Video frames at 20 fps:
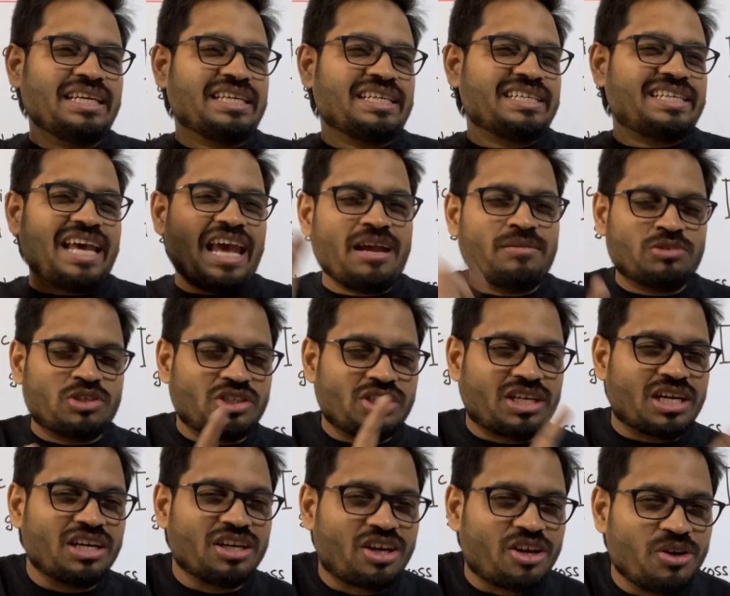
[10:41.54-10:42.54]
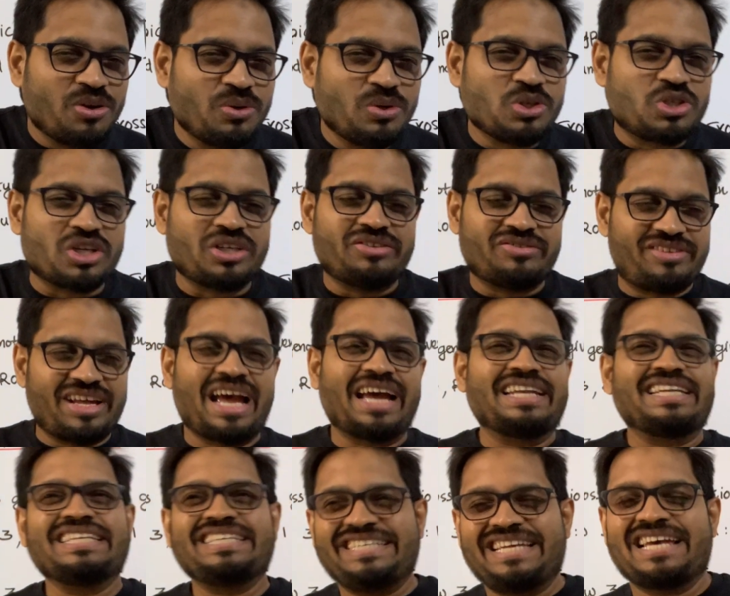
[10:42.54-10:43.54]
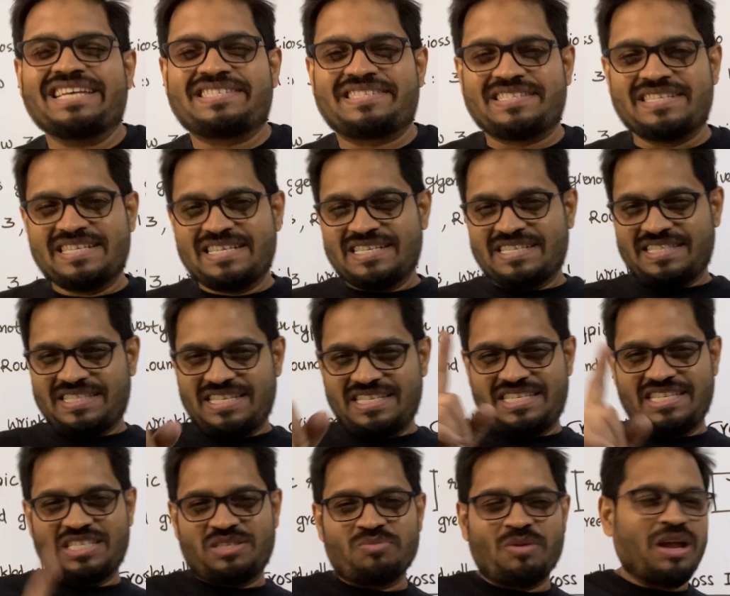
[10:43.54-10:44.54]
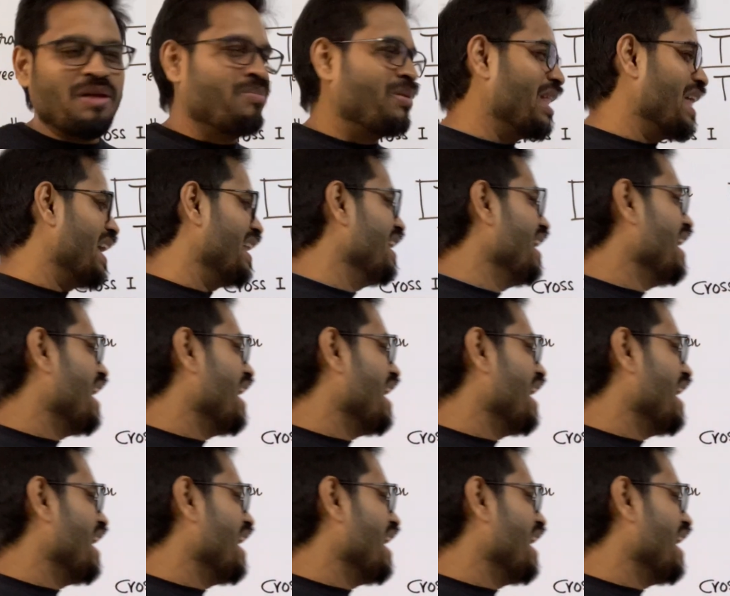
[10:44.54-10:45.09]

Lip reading: came to the conclusion that yes, this is my plan.